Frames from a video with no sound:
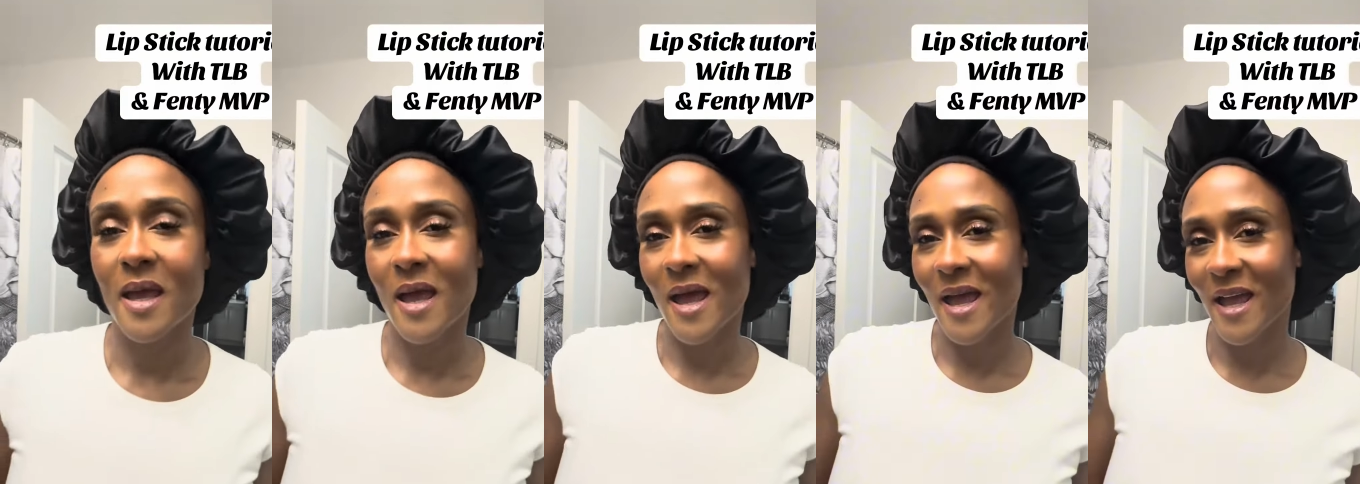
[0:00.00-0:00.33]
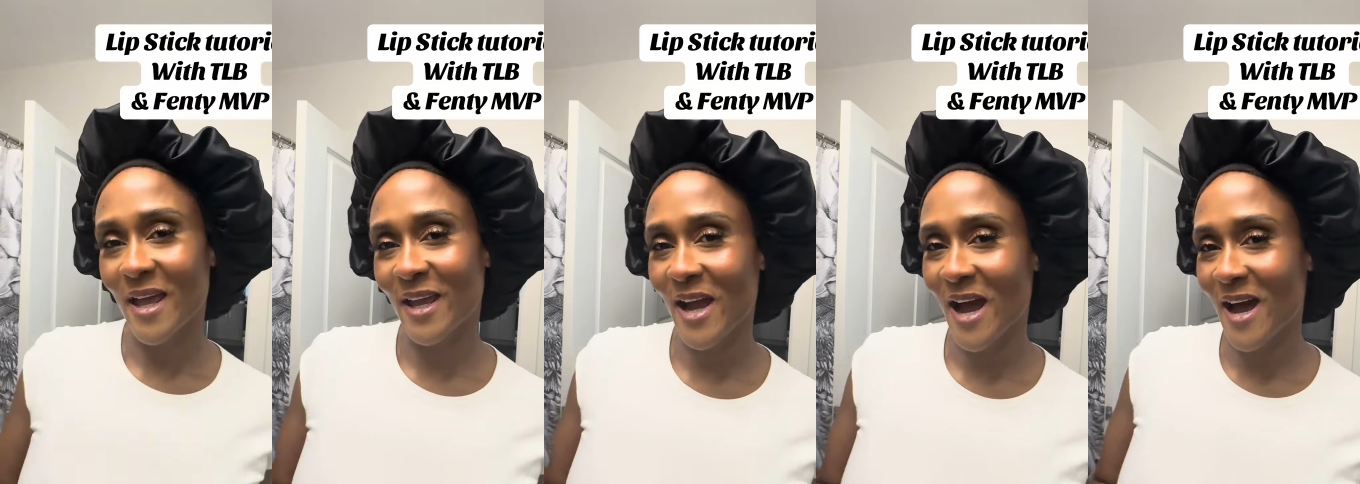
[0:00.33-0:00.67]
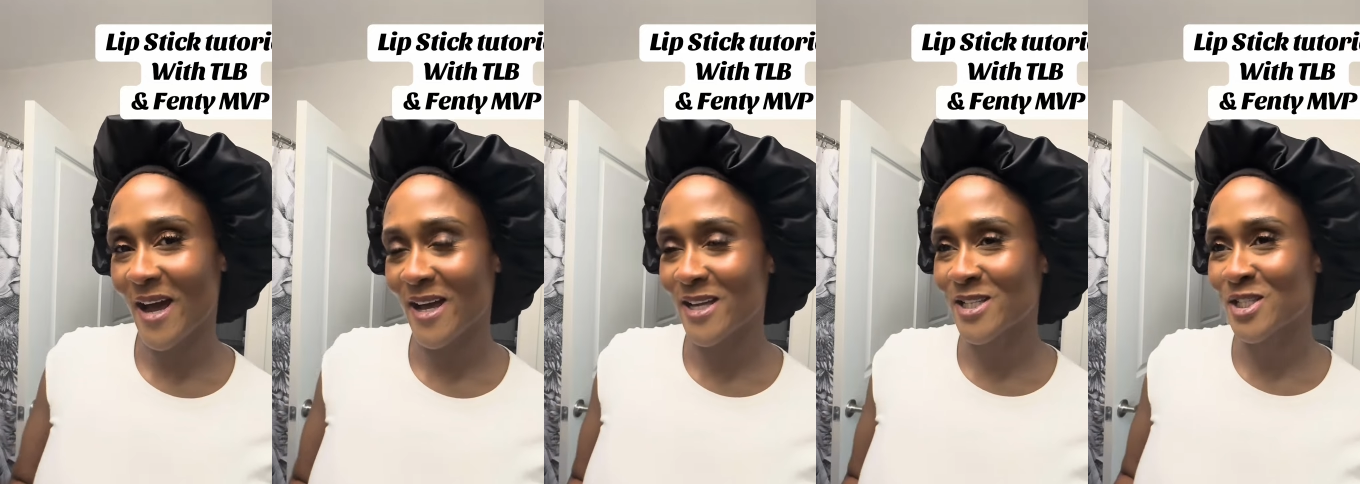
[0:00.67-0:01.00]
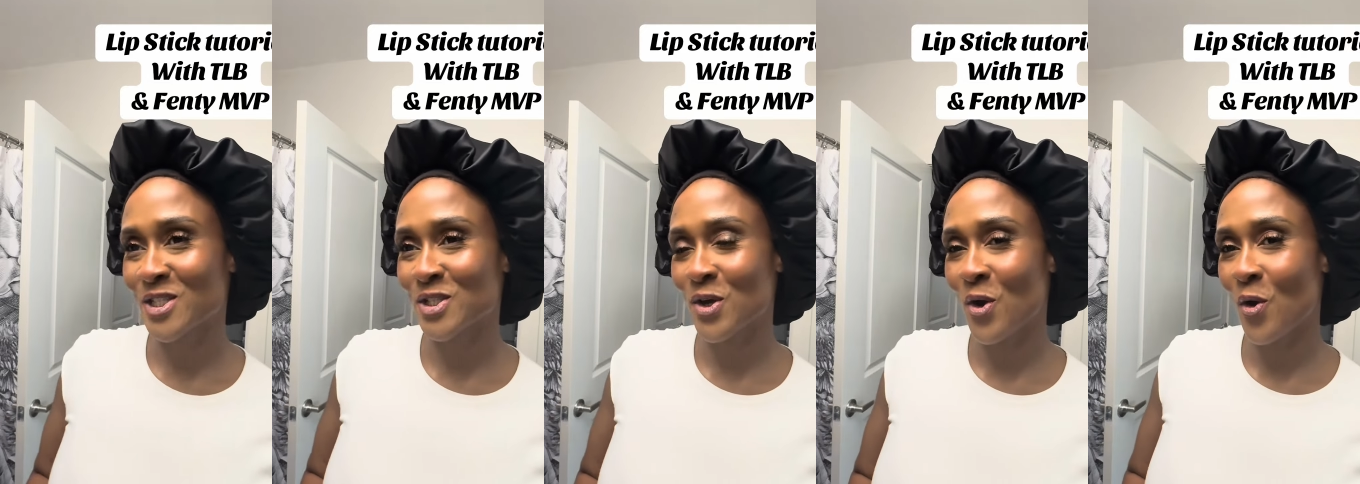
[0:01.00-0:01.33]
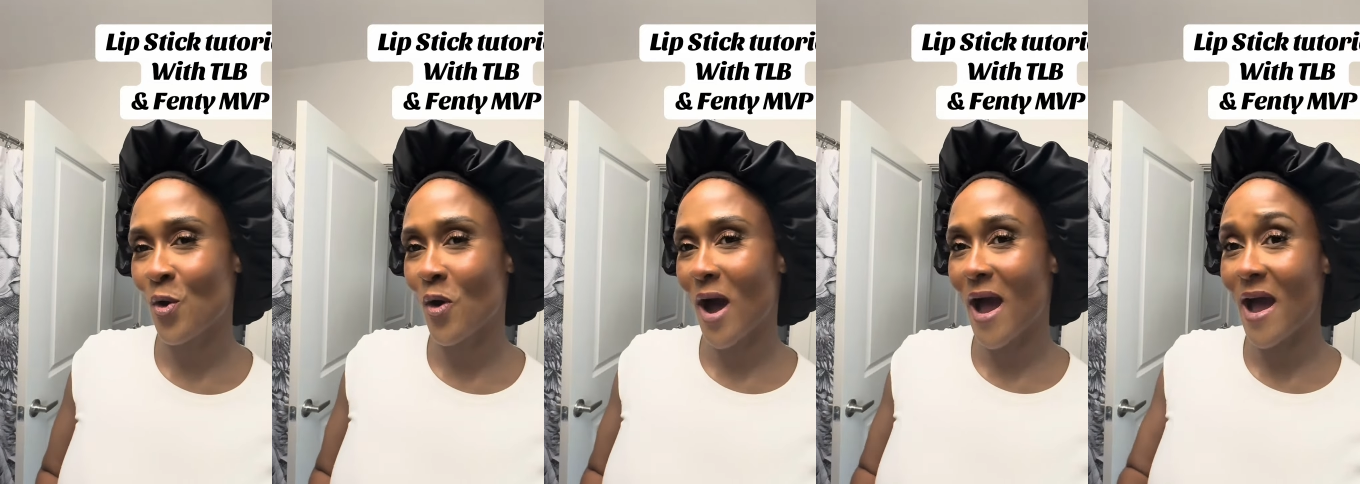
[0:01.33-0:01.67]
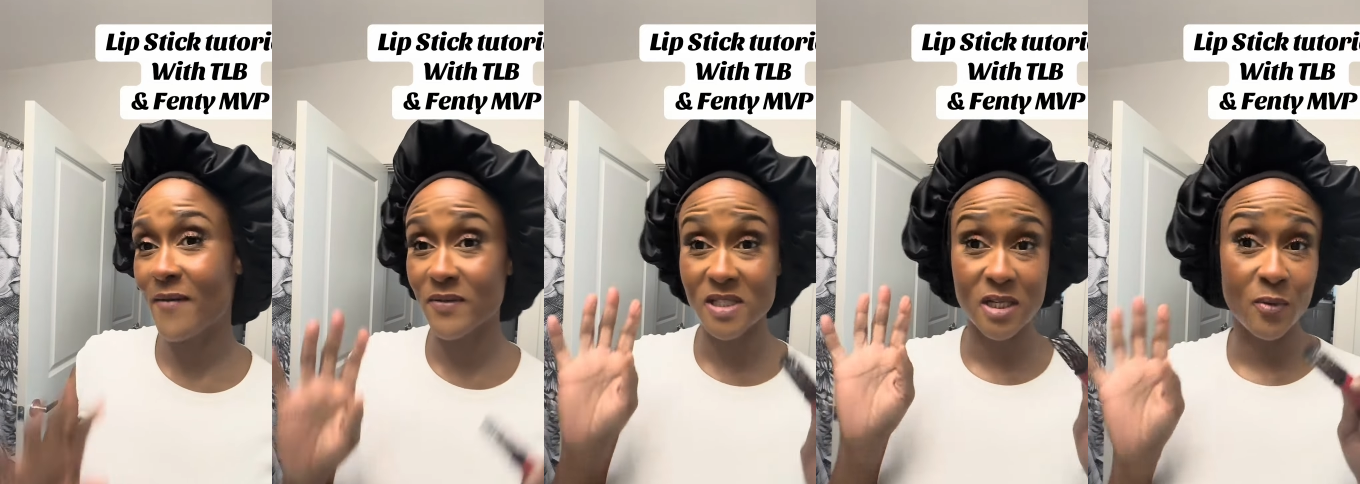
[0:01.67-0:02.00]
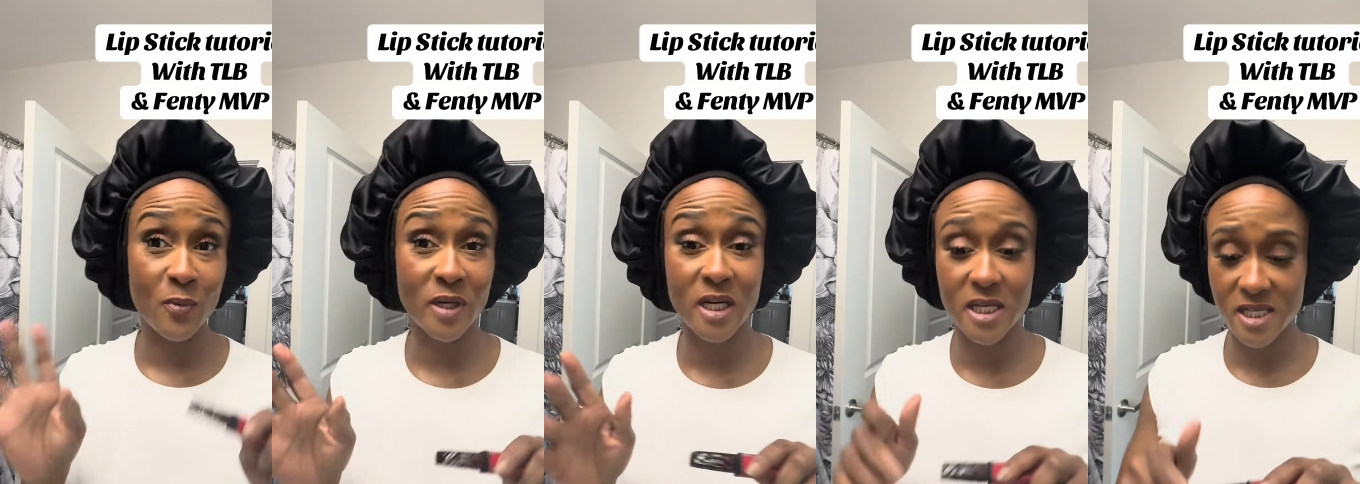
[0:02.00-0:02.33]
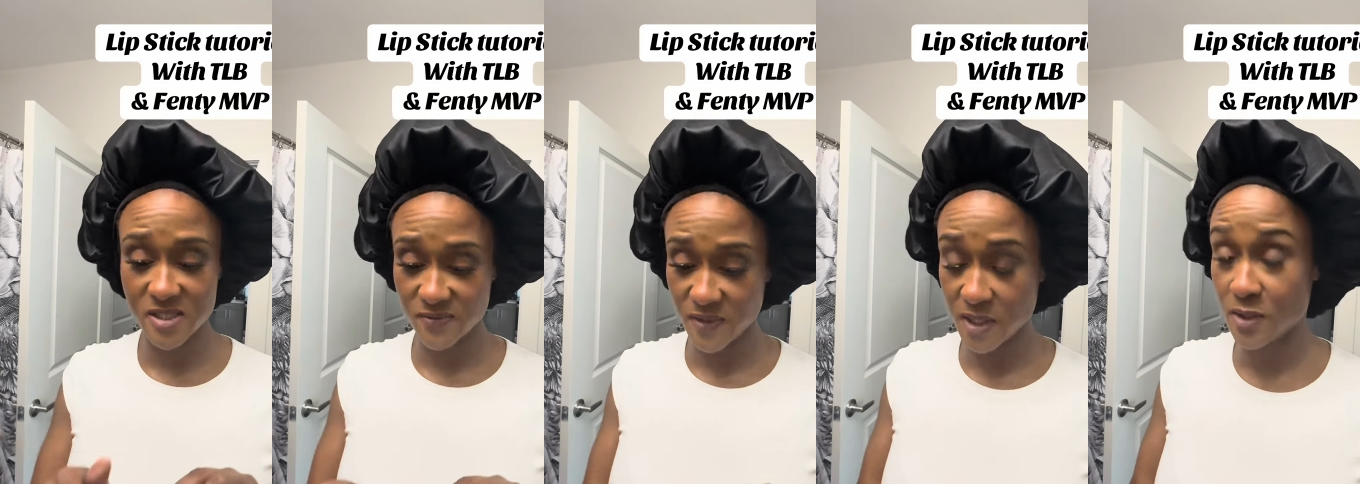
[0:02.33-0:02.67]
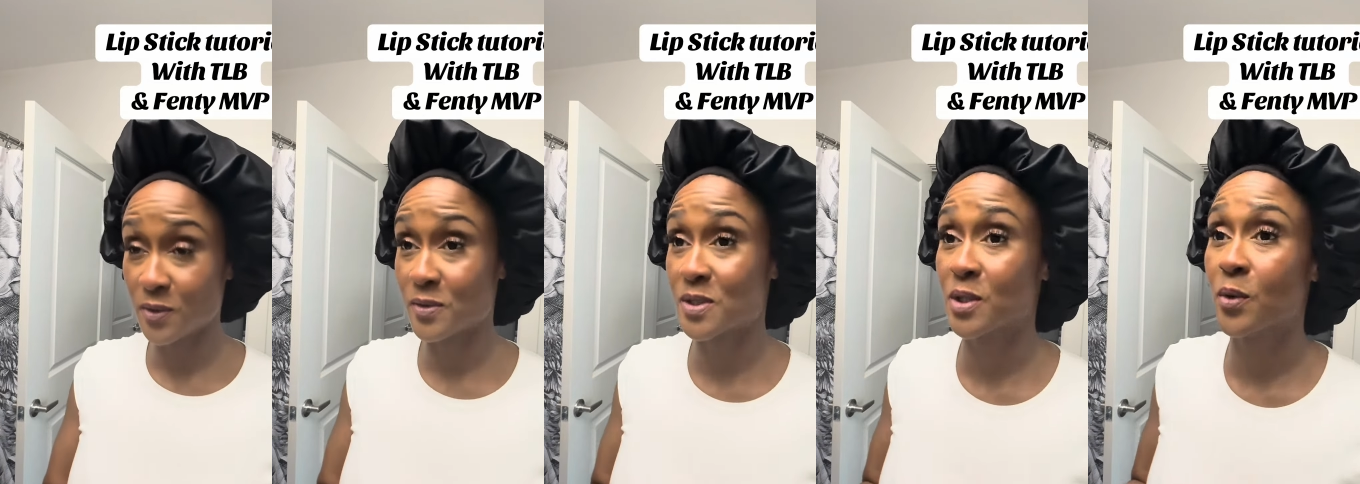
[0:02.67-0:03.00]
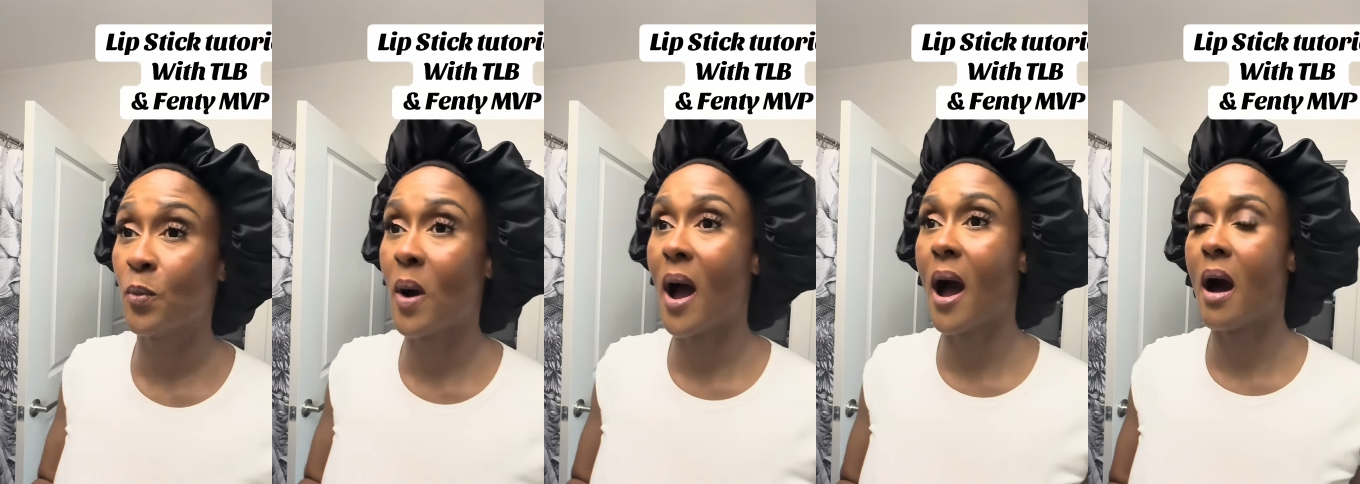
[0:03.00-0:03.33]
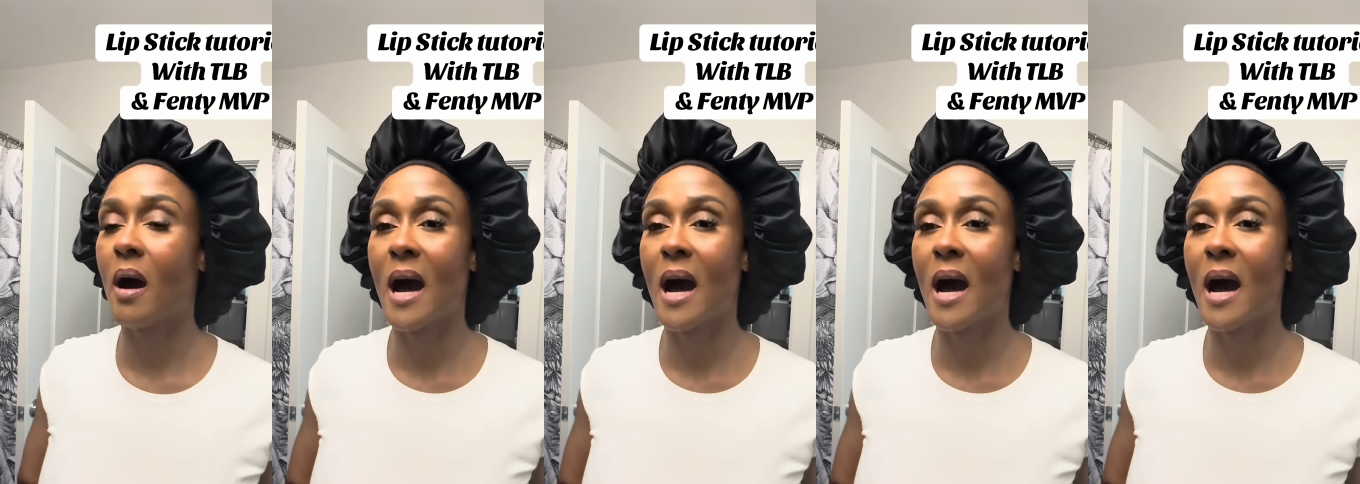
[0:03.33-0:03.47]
Hey guys, so I haven't done one of these videos in a while.